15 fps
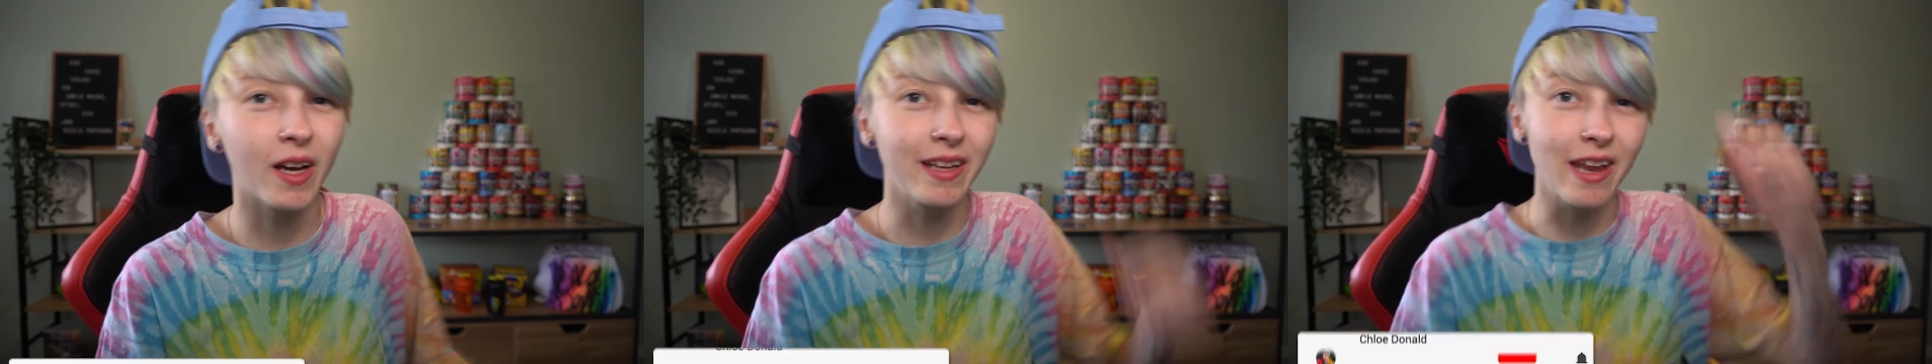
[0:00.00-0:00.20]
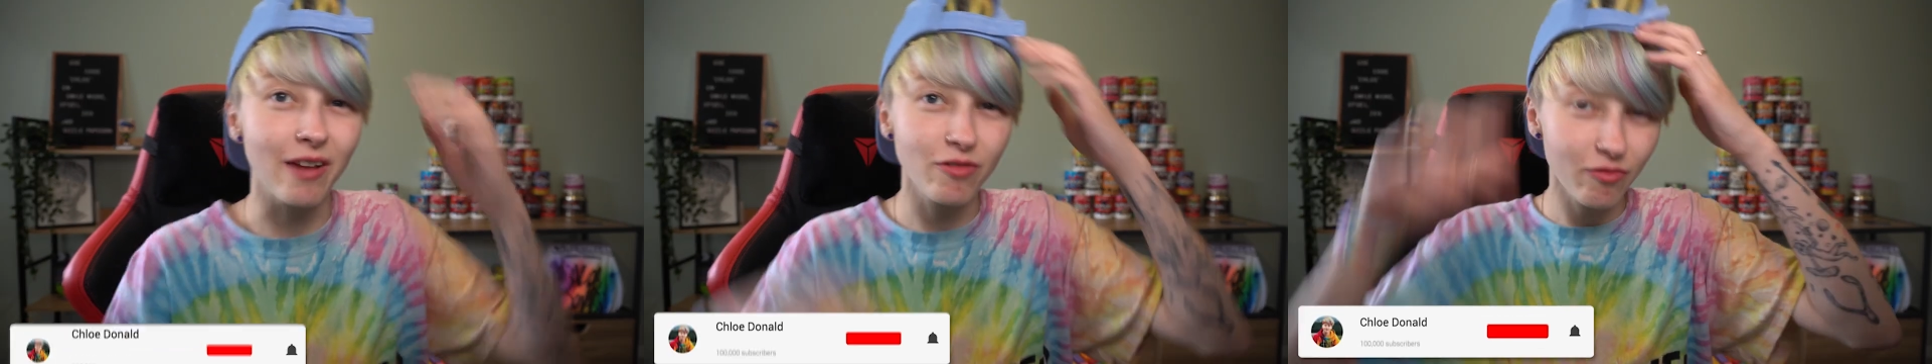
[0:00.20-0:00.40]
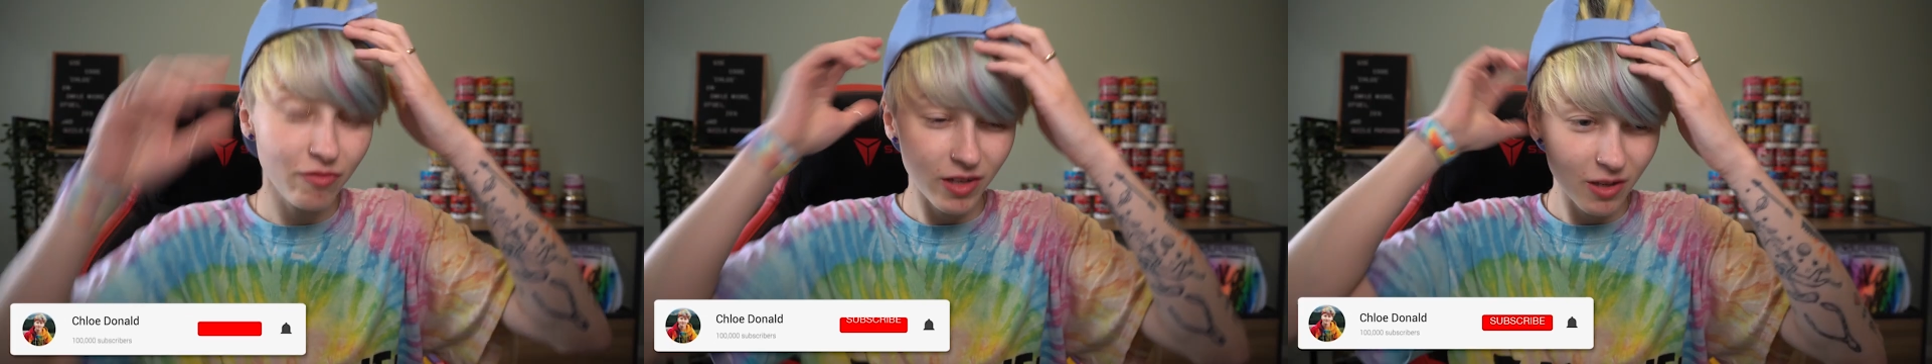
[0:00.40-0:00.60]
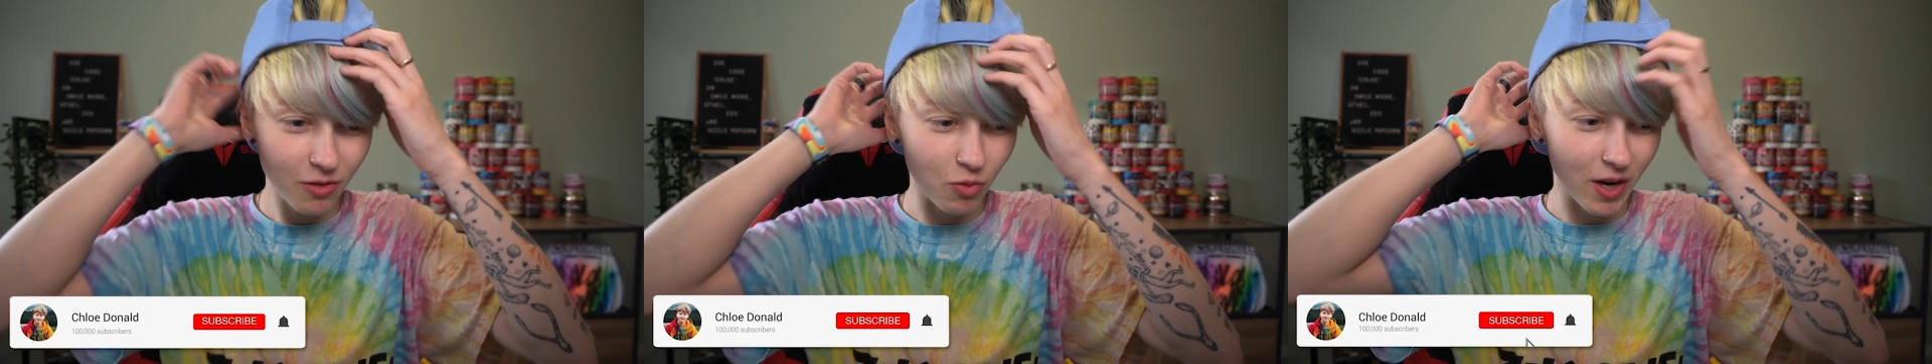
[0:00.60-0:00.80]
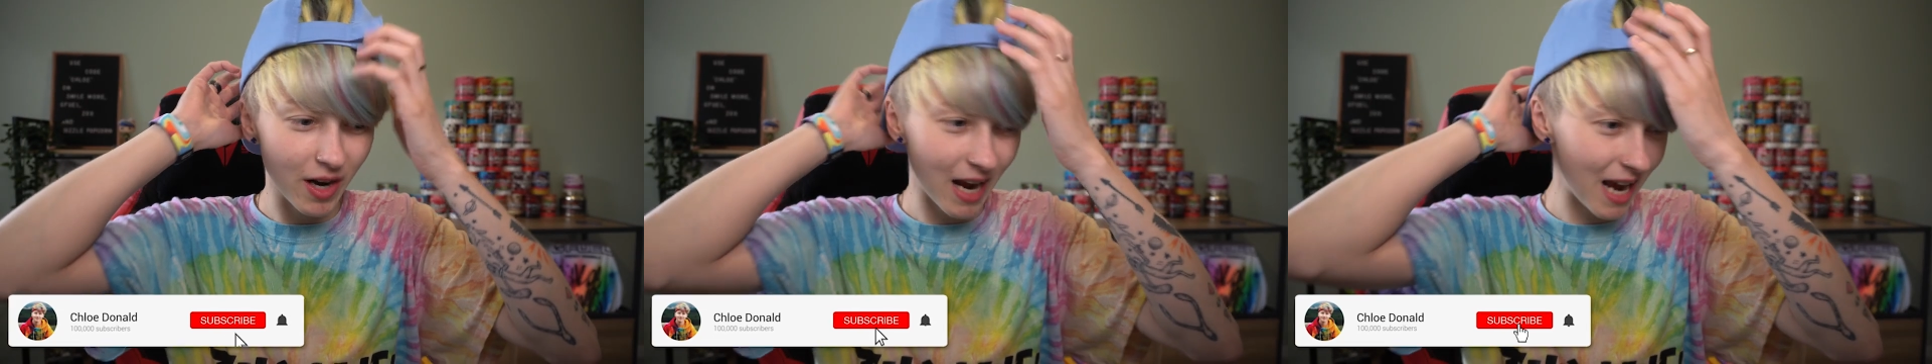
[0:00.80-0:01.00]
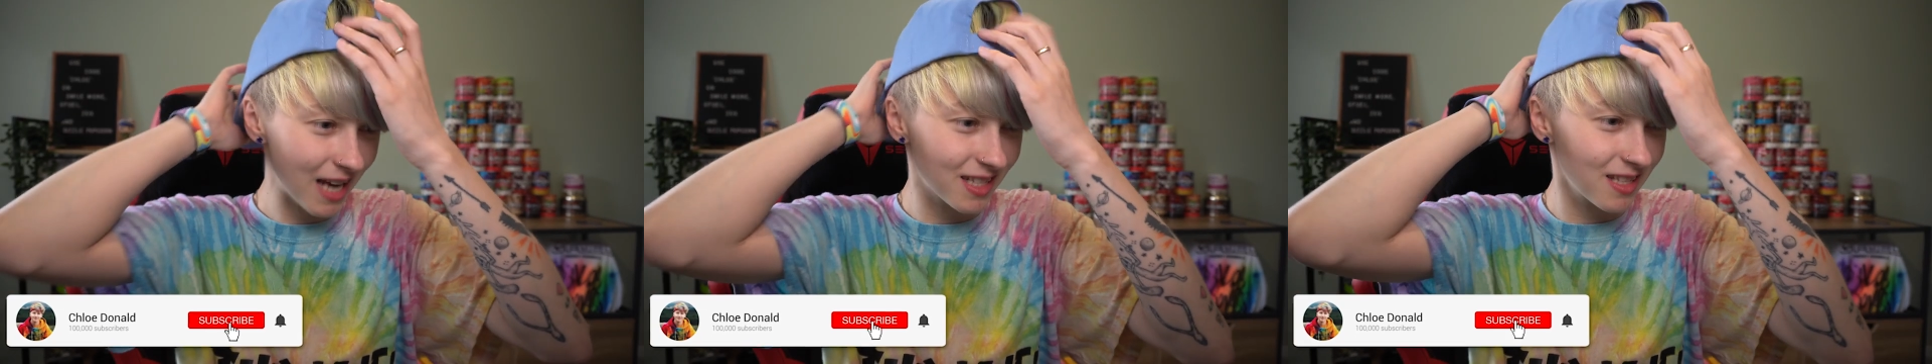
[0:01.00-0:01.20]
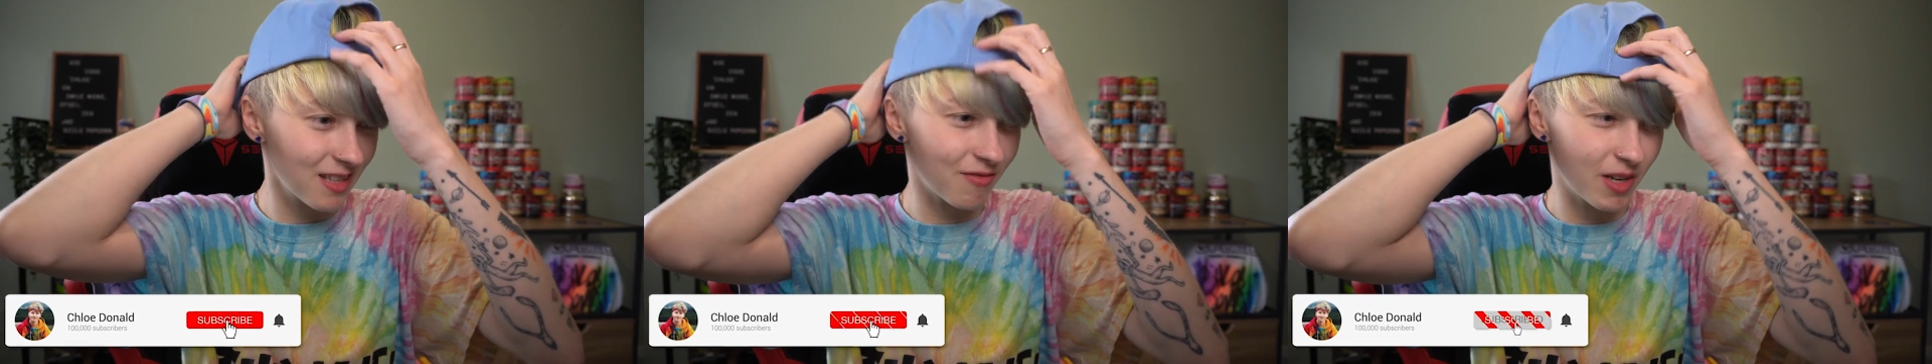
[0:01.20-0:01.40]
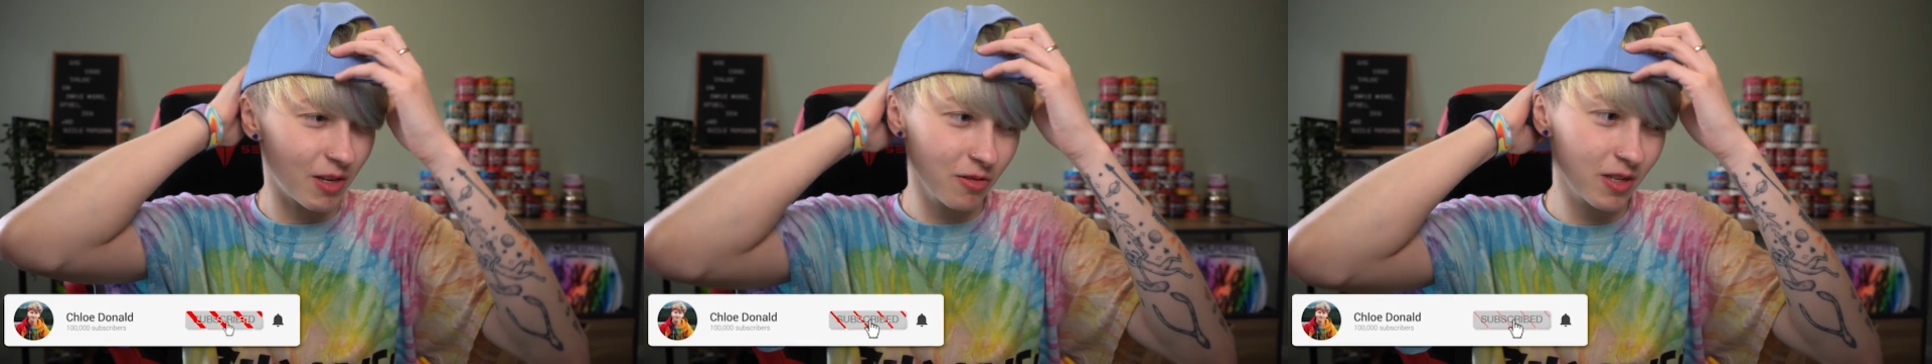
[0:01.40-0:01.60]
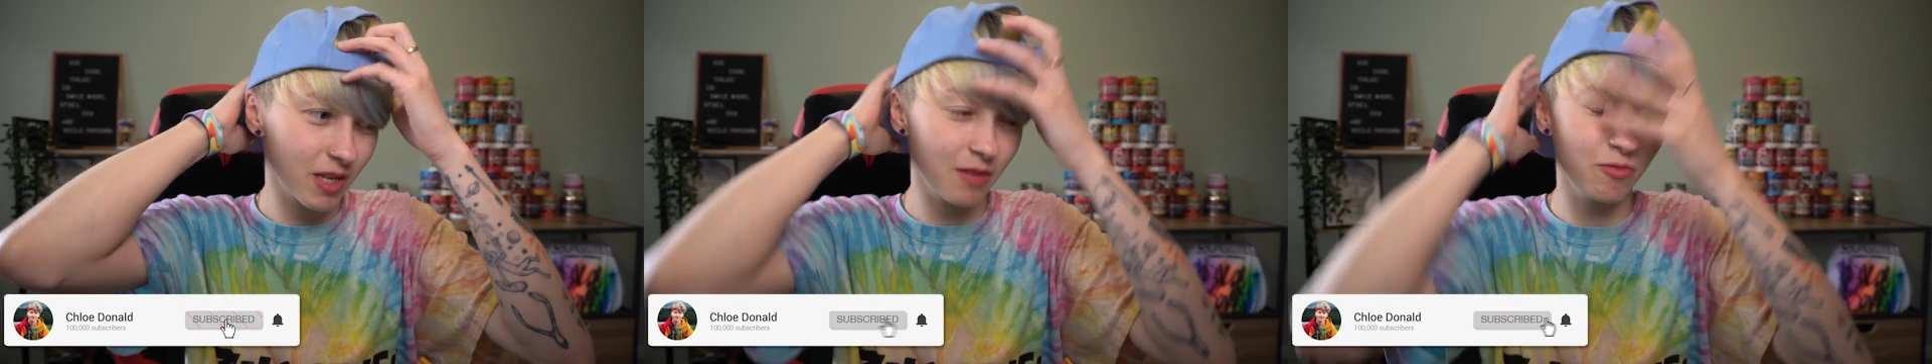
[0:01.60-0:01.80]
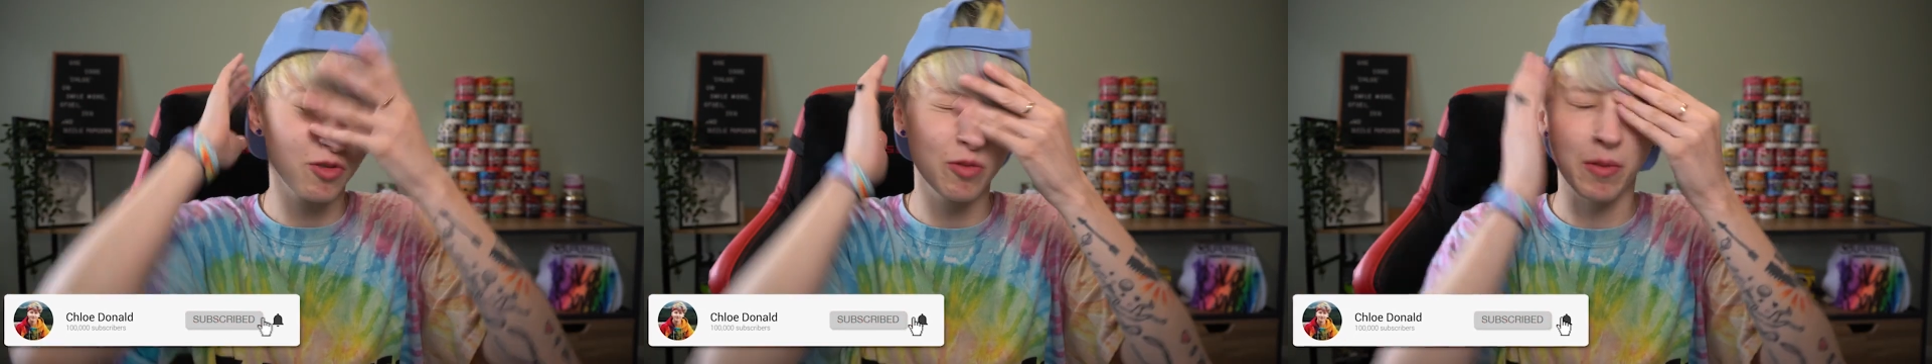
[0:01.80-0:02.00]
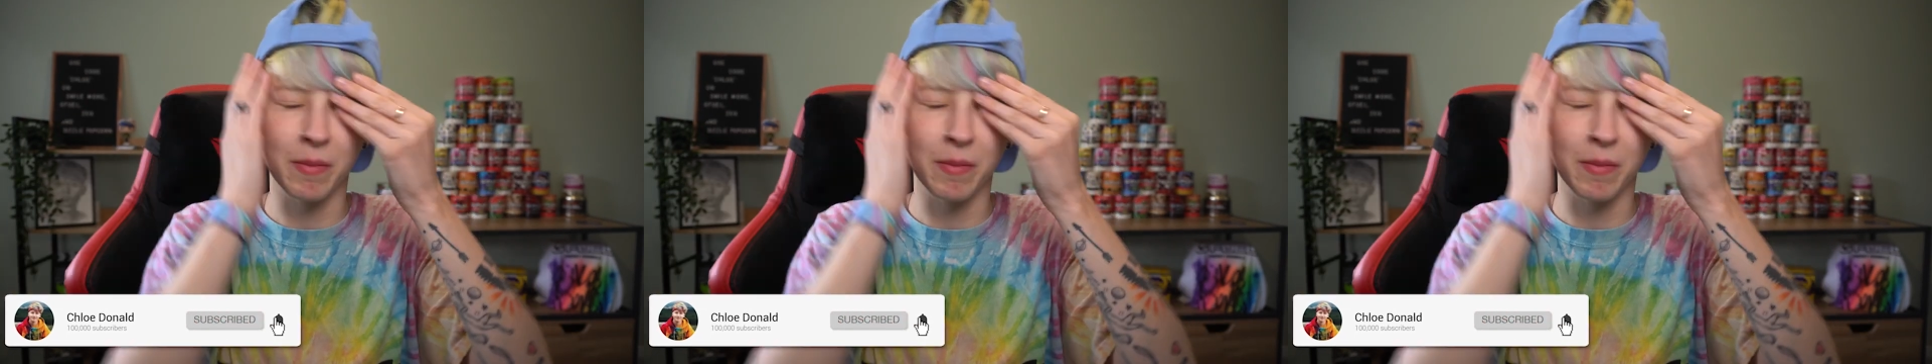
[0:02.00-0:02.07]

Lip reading: I never really wear hats in the videos anymore,